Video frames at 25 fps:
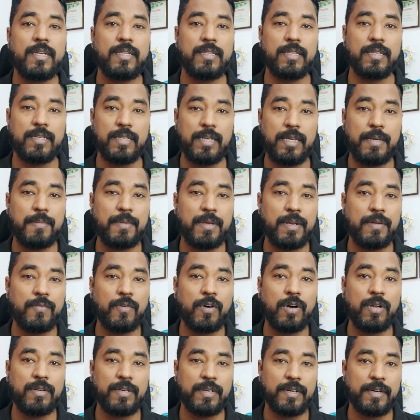the team
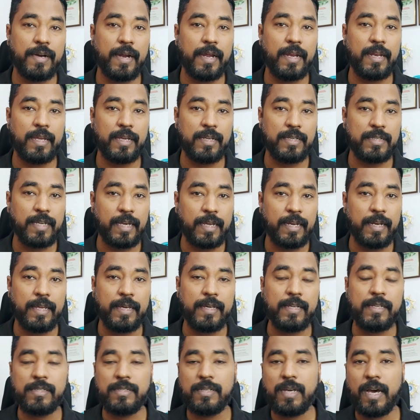involved in writing
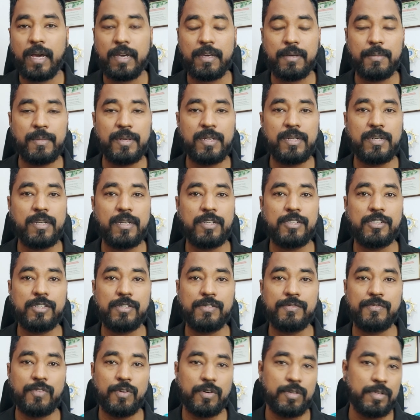technical
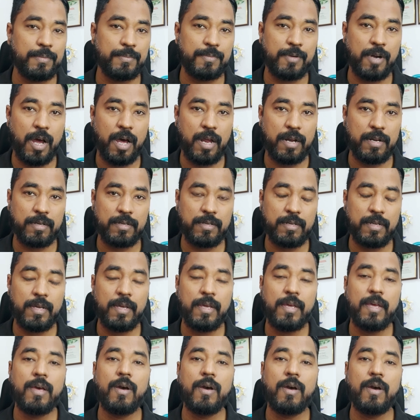documentation for the product,